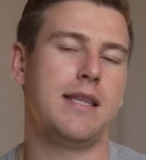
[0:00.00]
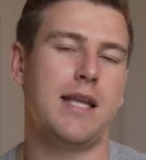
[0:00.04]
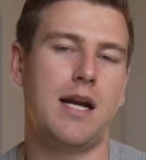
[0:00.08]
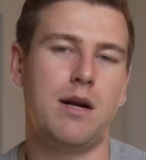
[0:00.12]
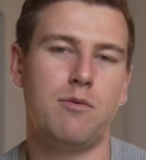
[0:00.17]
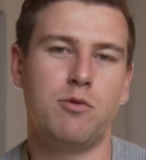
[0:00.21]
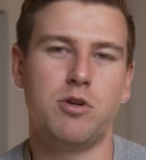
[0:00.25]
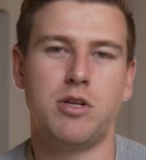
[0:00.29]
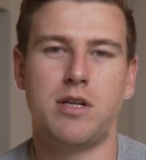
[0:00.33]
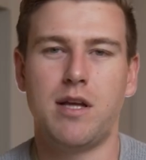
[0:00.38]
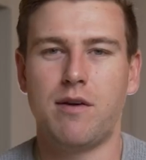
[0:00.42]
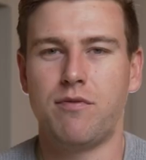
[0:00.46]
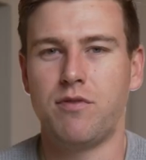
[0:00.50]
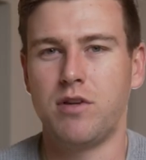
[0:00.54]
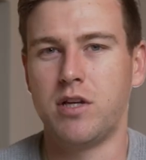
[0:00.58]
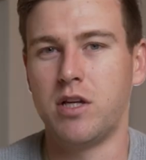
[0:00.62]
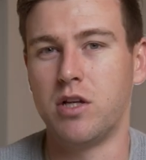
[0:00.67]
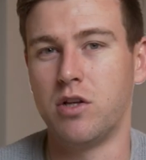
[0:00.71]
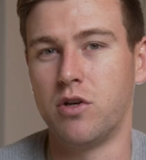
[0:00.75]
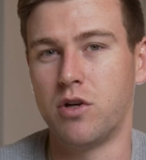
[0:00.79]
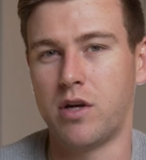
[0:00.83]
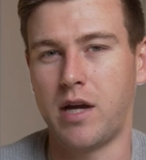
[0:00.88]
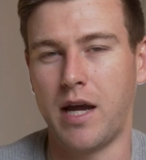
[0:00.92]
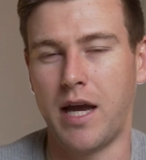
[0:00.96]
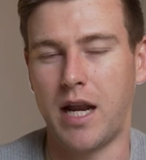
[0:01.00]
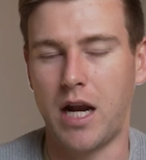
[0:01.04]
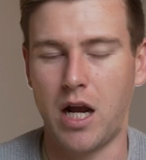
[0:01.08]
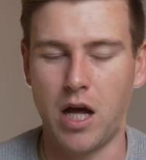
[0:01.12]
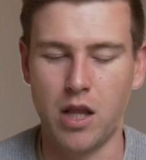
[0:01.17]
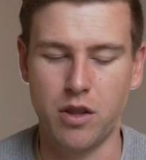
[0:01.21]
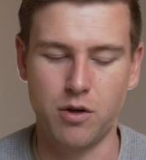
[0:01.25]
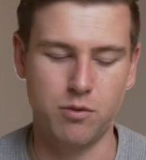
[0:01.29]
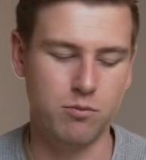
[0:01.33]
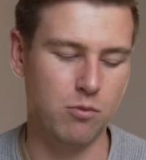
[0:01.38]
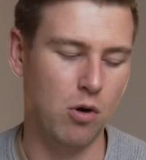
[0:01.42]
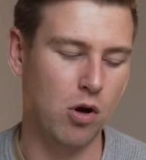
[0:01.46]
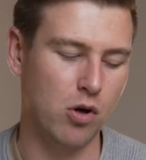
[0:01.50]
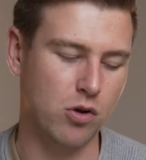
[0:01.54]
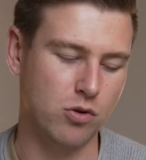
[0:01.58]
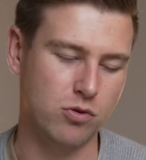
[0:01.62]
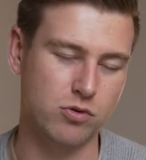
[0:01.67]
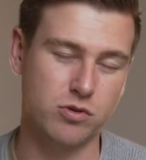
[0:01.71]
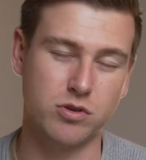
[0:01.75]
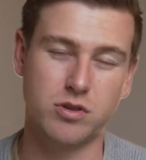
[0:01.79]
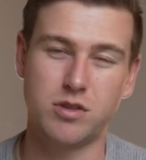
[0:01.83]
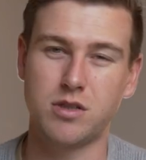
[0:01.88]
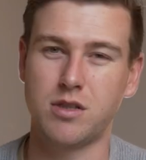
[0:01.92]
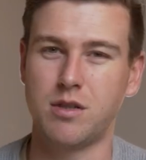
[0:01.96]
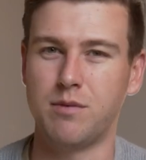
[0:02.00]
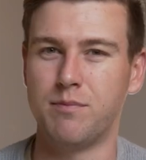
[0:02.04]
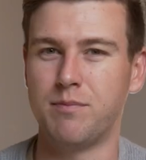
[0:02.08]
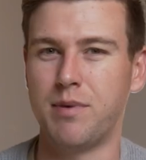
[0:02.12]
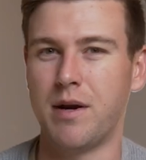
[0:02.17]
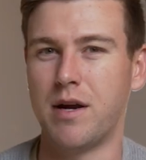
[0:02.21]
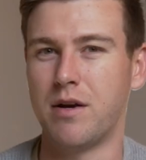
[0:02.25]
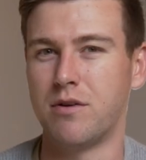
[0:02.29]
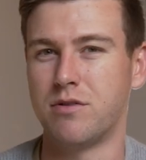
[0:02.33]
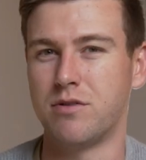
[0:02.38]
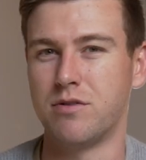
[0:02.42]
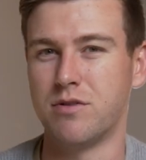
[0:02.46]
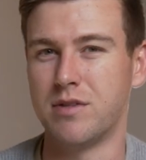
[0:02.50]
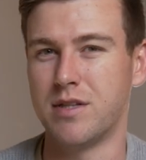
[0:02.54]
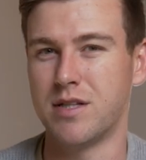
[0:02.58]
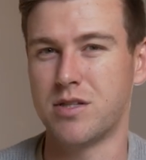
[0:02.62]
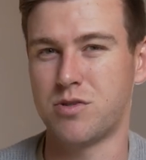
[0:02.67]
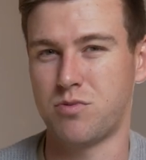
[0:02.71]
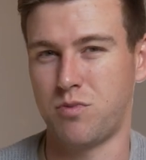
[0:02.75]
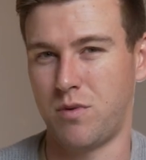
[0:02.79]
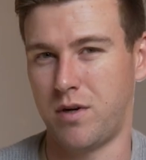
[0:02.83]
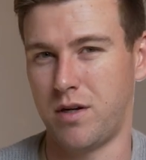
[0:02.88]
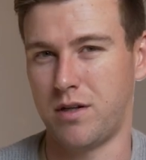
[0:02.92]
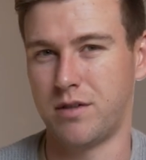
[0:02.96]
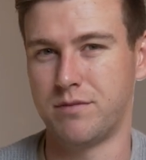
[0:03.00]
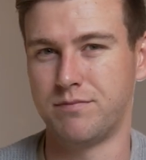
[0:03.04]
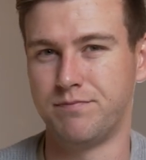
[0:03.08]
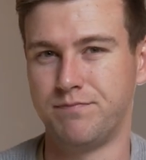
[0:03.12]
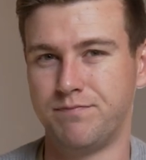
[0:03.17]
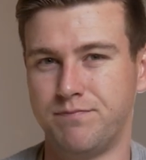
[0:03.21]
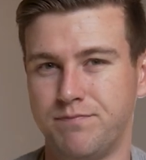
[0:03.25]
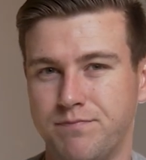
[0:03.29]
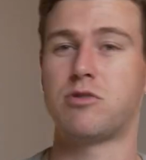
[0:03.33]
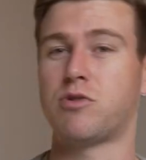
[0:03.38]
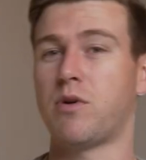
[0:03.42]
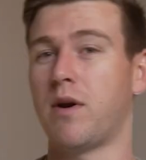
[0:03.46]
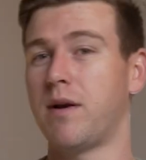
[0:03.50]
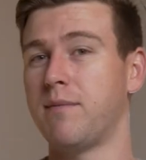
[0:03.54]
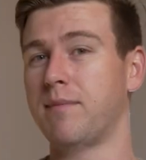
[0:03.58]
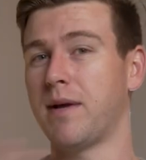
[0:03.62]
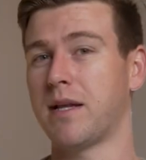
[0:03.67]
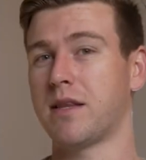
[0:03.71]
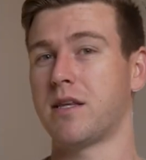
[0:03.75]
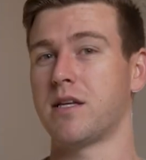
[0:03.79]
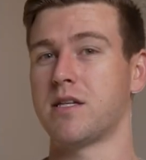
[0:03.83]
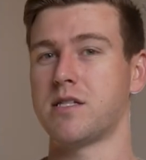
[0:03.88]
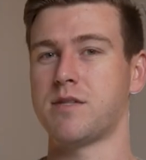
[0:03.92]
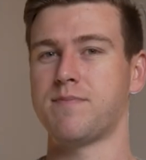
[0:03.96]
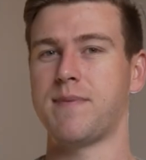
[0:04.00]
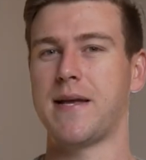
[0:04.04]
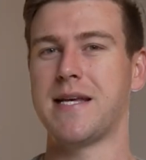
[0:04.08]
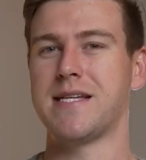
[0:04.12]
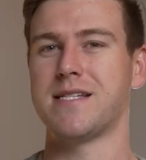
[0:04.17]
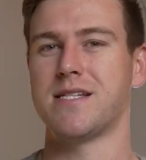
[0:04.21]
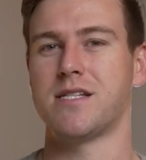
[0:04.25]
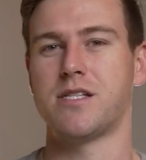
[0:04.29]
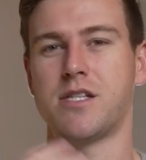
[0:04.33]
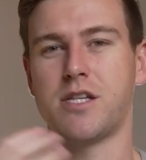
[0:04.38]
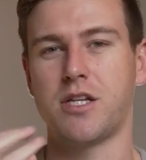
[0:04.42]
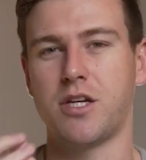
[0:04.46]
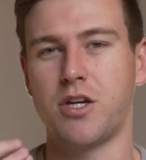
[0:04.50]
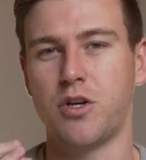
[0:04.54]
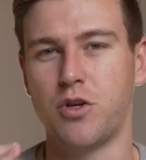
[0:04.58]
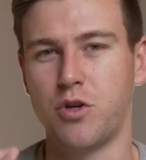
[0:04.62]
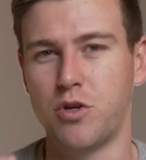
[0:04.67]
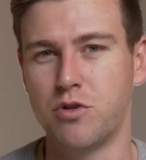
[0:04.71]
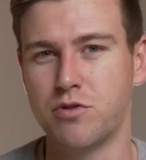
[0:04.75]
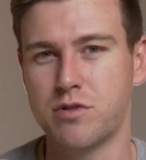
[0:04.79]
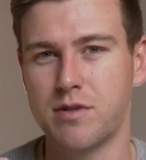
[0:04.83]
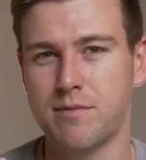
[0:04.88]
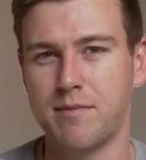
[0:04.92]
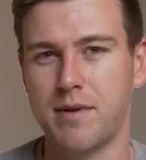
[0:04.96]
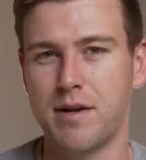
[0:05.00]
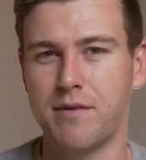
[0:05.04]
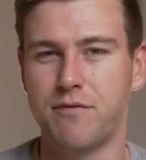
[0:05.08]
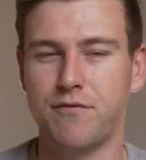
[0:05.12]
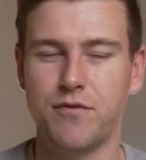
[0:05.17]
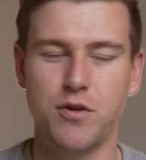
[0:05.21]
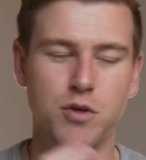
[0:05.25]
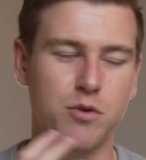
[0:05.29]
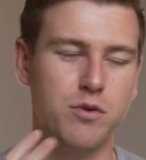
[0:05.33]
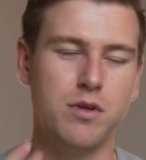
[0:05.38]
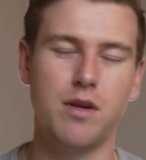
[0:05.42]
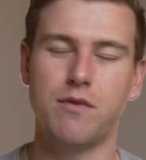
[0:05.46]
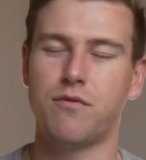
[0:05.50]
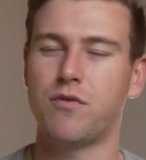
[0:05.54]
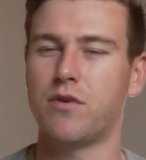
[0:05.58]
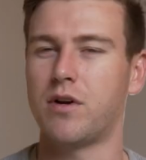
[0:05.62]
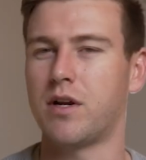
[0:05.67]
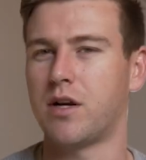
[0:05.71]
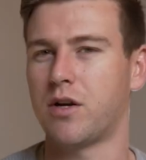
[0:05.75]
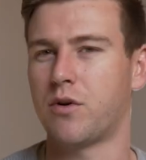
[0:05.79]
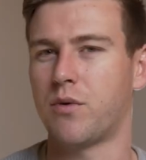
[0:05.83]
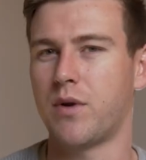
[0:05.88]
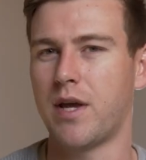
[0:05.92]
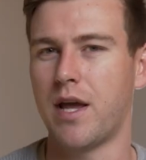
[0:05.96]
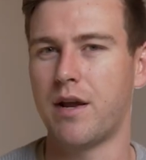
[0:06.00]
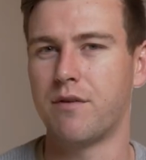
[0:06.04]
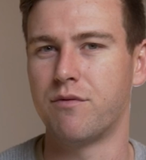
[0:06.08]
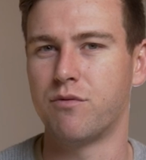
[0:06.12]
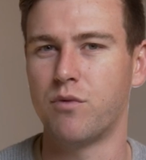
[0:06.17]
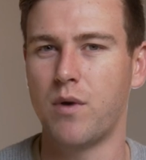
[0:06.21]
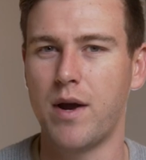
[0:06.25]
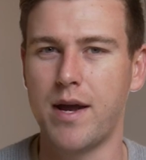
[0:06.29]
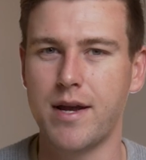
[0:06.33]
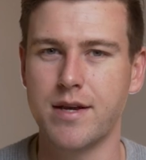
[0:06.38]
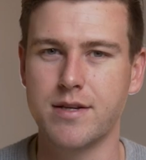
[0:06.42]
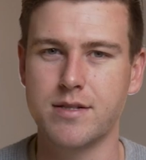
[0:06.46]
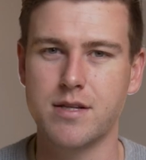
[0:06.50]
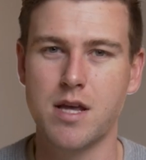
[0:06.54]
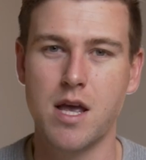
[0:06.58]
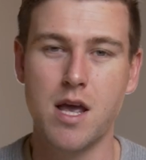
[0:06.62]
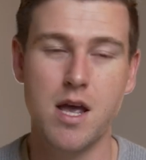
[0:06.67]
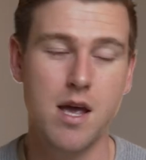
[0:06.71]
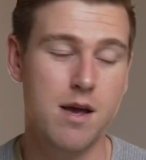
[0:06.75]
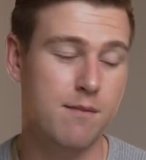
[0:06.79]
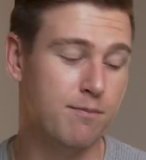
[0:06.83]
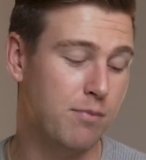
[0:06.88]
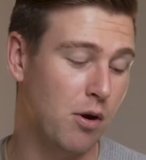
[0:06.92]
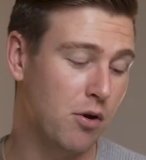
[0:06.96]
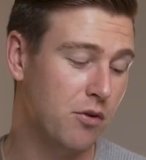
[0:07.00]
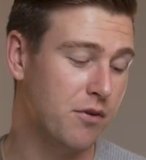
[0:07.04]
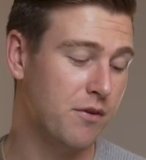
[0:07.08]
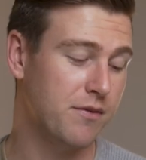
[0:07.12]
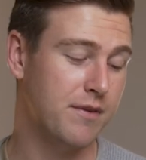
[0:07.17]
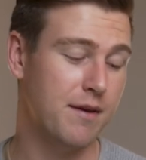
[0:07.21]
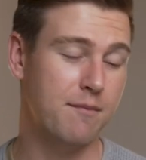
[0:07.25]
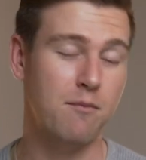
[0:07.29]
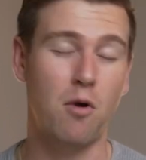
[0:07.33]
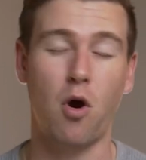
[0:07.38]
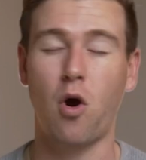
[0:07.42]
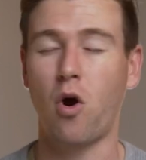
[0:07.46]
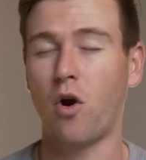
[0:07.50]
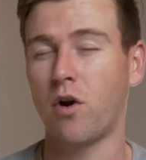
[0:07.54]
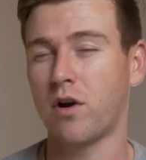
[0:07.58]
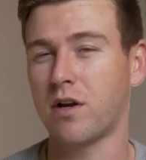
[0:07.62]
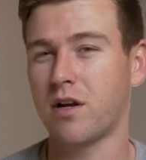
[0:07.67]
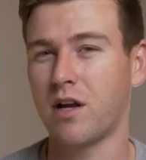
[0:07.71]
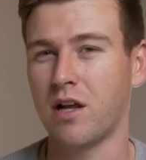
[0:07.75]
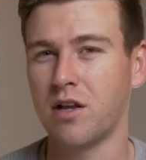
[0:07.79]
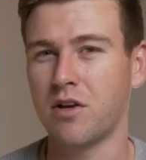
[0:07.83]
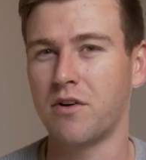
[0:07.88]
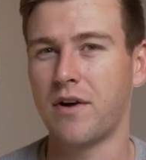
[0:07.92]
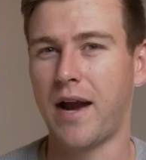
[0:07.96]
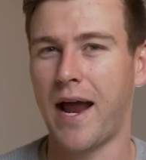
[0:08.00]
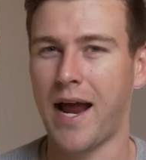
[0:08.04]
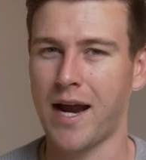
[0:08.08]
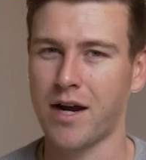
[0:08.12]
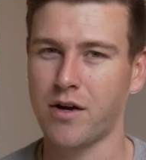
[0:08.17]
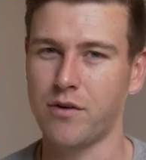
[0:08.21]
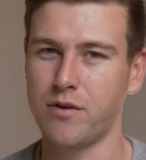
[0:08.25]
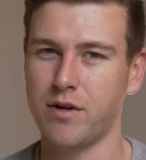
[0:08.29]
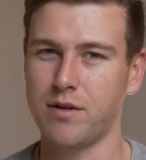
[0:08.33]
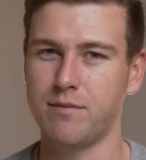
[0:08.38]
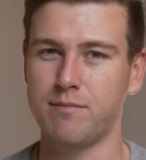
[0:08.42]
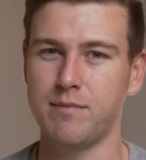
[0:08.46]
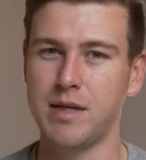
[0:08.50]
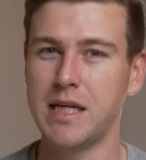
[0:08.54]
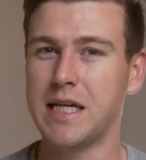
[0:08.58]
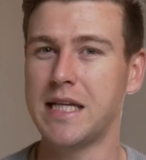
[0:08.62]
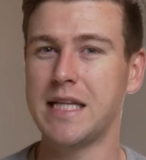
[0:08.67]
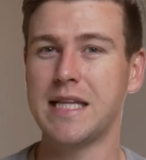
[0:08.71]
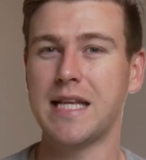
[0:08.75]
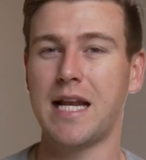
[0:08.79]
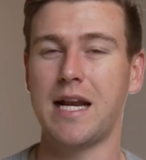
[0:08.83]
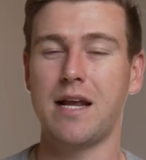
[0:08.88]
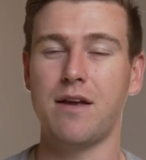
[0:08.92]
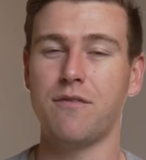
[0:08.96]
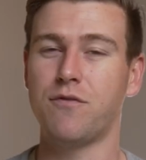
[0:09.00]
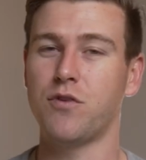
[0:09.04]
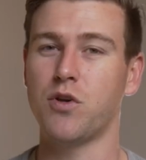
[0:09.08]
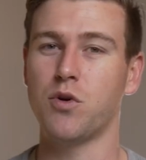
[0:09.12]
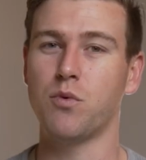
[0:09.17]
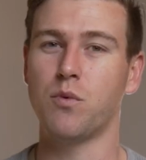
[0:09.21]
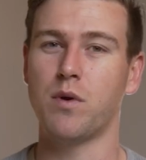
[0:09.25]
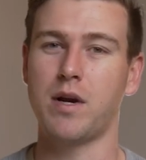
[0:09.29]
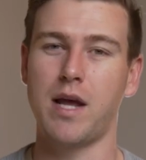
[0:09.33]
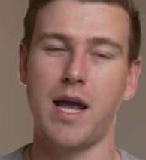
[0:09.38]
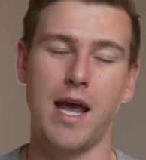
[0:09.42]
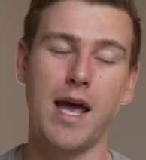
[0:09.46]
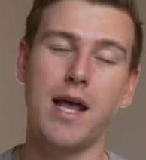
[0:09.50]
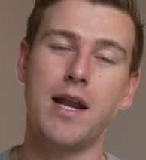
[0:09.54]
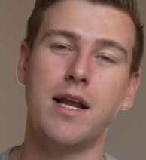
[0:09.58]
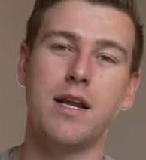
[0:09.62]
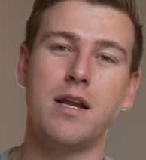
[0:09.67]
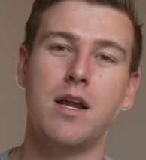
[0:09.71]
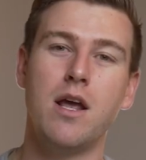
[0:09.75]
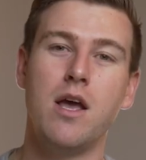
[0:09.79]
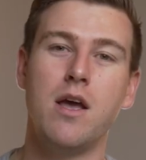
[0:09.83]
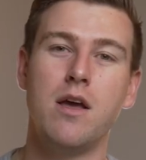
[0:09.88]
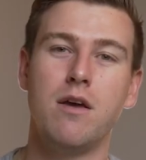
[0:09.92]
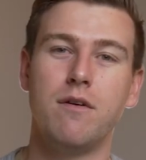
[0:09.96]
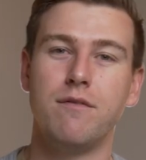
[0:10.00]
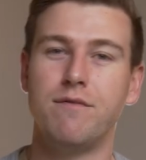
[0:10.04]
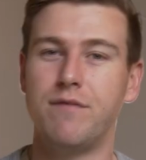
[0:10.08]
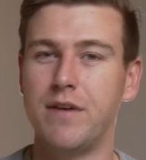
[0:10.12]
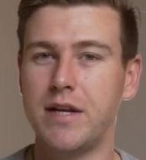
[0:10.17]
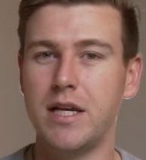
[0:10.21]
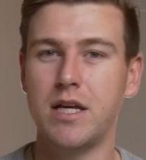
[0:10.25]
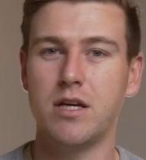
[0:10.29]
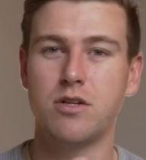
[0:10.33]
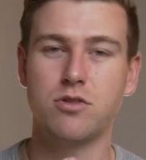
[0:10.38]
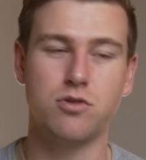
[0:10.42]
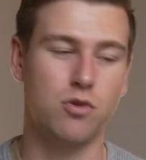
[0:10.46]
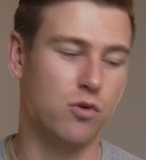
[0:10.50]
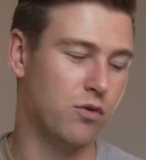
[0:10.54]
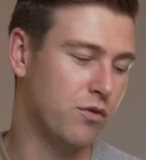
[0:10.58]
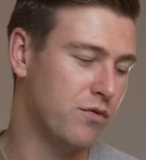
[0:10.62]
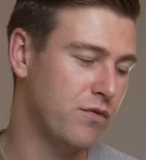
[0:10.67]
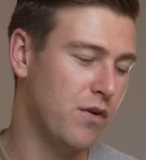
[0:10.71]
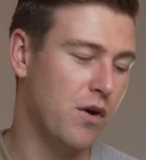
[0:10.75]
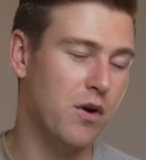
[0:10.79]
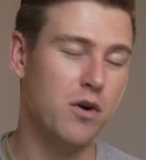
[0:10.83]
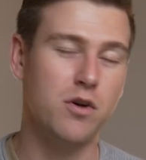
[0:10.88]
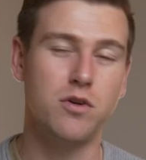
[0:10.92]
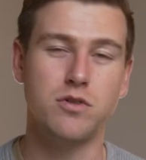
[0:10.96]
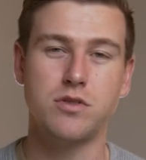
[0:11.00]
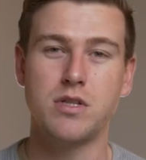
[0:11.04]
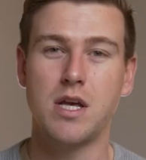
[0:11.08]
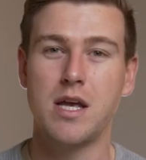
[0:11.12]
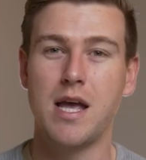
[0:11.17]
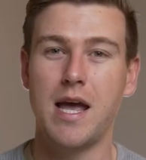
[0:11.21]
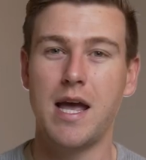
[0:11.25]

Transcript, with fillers: then I would definitely look at other models compared to this one. Now what's great about the displays is you can use them in a few different and creative ways. Both of them are color accurate, meaning that if you wanna edit videos or photos